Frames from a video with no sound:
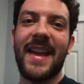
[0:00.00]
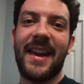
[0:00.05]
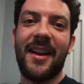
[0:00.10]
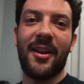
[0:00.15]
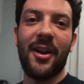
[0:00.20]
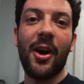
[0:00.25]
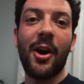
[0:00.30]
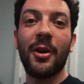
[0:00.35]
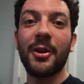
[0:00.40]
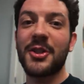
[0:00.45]
And
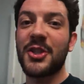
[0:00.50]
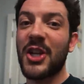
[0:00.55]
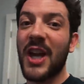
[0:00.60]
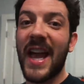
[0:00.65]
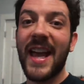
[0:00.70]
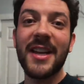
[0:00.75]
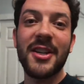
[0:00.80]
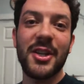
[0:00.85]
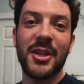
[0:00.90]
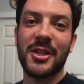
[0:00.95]
it all
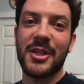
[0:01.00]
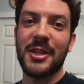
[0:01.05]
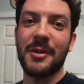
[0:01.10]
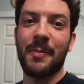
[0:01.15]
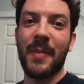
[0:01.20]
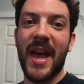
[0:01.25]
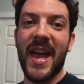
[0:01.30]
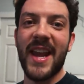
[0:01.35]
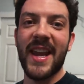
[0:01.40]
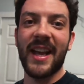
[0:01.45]
changes
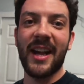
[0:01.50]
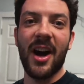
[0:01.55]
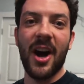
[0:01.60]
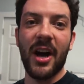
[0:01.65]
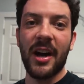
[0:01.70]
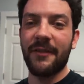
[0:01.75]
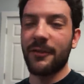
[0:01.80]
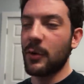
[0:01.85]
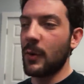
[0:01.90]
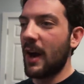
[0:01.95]
depending
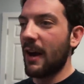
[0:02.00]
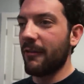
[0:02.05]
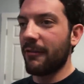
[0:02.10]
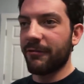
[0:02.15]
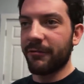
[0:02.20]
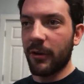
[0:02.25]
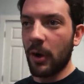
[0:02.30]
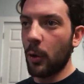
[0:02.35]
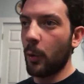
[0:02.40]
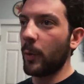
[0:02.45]
on if you have
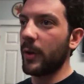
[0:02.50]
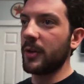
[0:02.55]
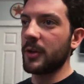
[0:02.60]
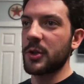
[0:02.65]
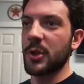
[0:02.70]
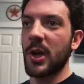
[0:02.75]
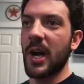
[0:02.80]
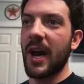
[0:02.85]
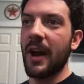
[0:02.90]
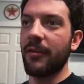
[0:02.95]
front wheel
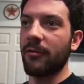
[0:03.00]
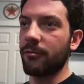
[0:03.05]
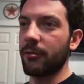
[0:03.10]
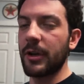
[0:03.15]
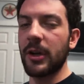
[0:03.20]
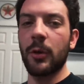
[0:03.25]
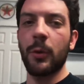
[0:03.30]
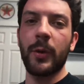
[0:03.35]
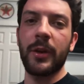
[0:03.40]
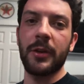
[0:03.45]
drive,
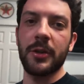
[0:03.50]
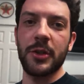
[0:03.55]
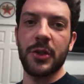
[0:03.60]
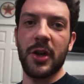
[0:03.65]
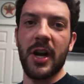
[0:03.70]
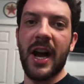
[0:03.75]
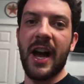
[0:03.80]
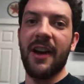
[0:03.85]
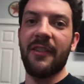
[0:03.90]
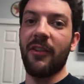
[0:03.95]
rear wheel
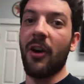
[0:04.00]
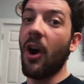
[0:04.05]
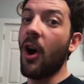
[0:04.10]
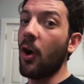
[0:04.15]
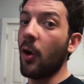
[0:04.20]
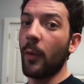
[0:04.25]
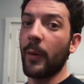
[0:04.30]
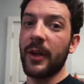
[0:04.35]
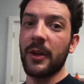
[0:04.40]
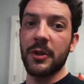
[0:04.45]
drive,
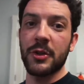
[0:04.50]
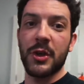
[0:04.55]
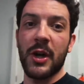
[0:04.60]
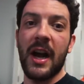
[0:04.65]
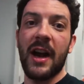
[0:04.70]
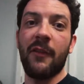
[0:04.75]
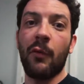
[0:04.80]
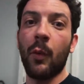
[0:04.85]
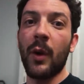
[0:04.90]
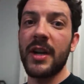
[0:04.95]
all wheel
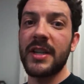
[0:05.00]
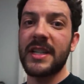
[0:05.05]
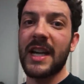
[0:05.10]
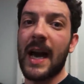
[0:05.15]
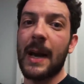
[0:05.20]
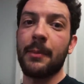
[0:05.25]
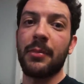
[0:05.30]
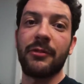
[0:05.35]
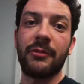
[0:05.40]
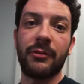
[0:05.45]
drive, what
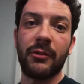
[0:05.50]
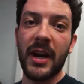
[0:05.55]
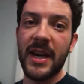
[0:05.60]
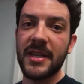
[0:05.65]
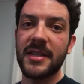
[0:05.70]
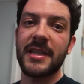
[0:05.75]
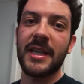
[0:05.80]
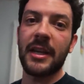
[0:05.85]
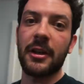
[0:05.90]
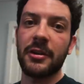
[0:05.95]
type of
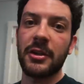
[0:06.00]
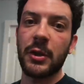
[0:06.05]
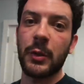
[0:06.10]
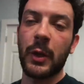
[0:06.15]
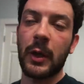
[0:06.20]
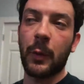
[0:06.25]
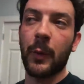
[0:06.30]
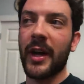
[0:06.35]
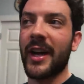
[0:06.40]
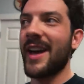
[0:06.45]
racing you're
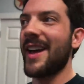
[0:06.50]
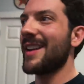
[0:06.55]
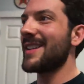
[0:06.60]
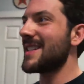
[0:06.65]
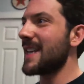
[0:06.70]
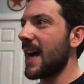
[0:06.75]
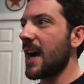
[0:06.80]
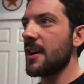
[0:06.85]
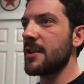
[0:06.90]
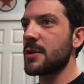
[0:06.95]
doing, what kind of
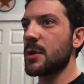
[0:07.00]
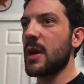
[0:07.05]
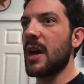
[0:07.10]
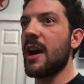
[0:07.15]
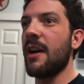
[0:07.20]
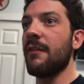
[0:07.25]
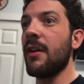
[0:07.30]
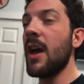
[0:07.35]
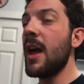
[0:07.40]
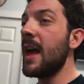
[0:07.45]
tires you
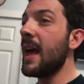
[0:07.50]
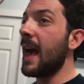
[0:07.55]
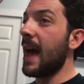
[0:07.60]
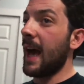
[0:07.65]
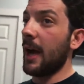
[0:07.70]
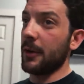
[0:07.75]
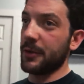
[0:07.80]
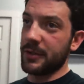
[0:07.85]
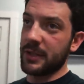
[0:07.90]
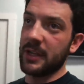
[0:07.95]
have,
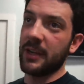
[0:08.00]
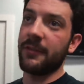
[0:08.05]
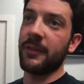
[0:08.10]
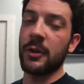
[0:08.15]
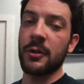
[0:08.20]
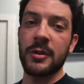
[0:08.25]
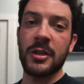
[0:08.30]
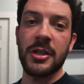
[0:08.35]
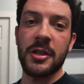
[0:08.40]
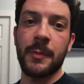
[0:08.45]
how stiff
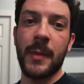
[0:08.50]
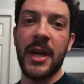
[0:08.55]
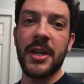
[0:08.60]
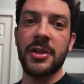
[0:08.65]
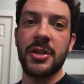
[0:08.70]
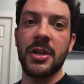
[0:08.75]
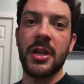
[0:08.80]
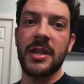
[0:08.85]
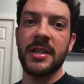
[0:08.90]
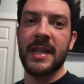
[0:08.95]
your
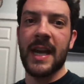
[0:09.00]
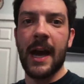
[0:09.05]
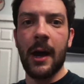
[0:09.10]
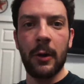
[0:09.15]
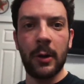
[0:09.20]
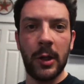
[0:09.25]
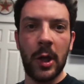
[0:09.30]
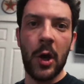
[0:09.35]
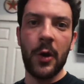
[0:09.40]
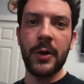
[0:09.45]
suspension is,
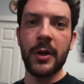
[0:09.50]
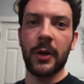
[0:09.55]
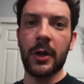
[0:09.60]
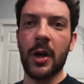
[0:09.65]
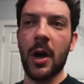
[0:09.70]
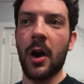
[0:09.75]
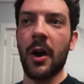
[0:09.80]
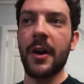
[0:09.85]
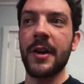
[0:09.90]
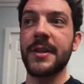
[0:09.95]
how low your
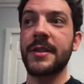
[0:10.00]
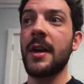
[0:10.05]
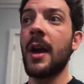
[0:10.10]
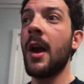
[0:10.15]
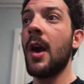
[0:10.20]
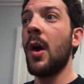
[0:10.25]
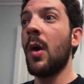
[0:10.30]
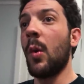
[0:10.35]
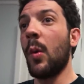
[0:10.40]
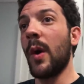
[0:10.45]
car is,
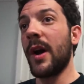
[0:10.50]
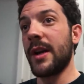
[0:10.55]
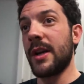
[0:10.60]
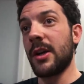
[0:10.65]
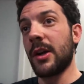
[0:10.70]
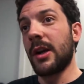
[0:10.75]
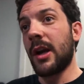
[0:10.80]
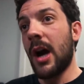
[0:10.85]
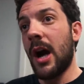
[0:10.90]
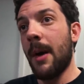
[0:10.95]
what
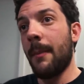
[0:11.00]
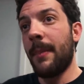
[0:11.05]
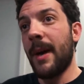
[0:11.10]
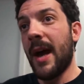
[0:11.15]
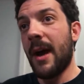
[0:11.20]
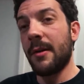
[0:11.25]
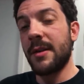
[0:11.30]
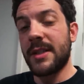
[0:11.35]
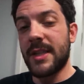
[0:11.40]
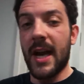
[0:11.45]
your
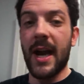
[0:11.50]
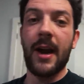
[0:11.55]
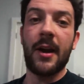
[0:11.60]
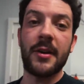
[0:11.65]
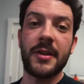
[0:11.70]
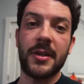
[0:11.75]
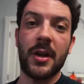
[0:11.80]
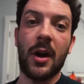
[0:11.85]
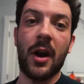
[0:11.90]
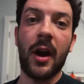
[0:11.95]
compound
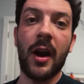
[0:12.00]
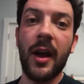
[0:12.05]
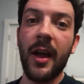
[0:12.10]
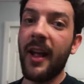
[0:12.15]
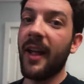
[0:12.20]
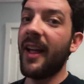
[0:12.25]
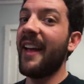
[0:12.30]
tires are.